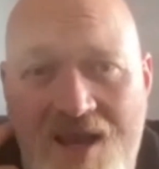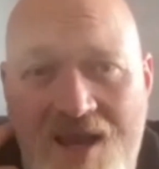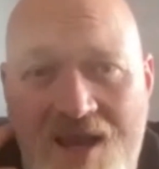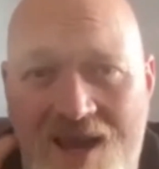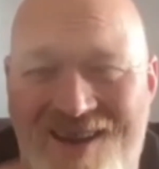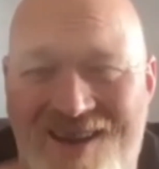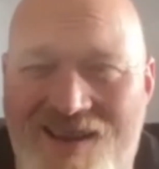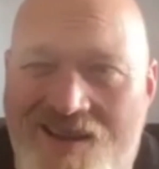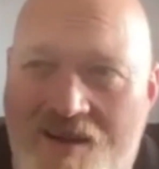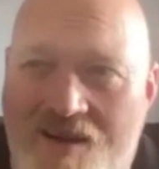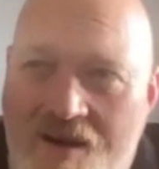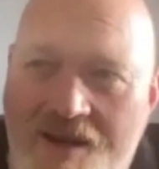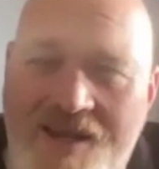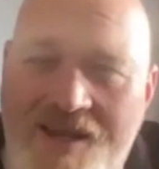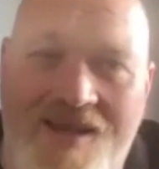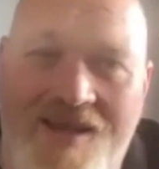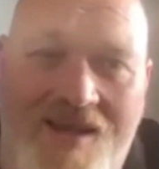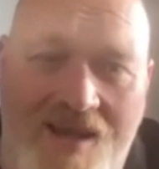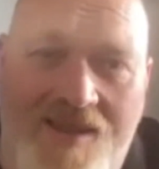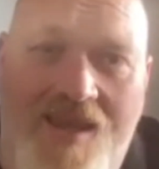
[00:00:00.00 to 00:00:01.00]
And I kind of
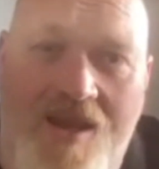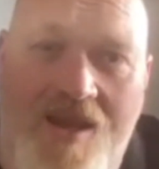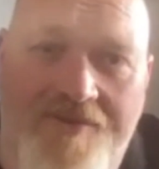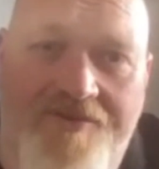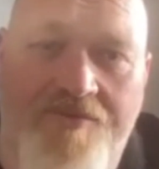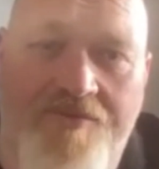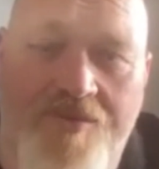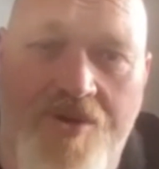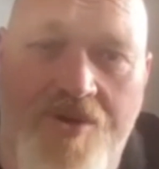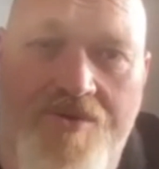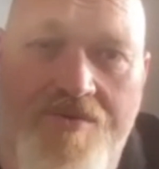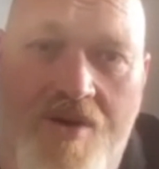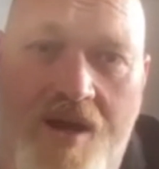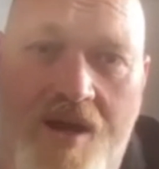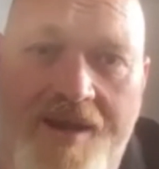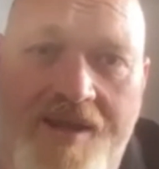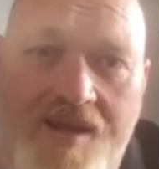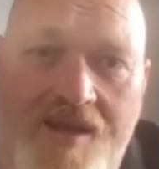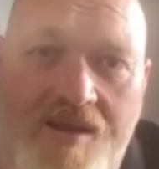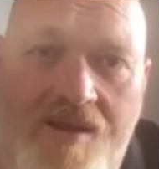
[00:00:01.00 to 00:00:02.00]
get that from your
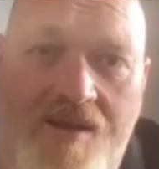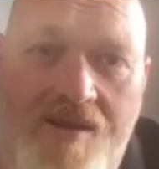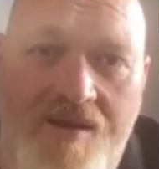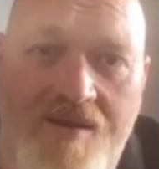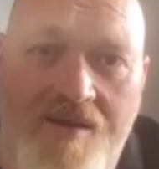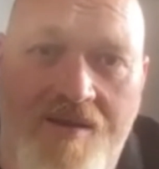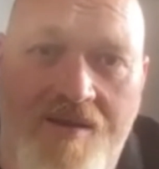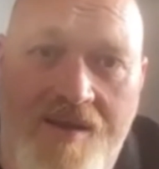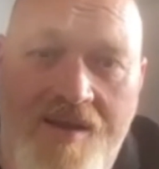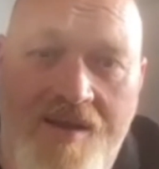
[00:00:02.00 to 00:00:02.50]
writing a lot.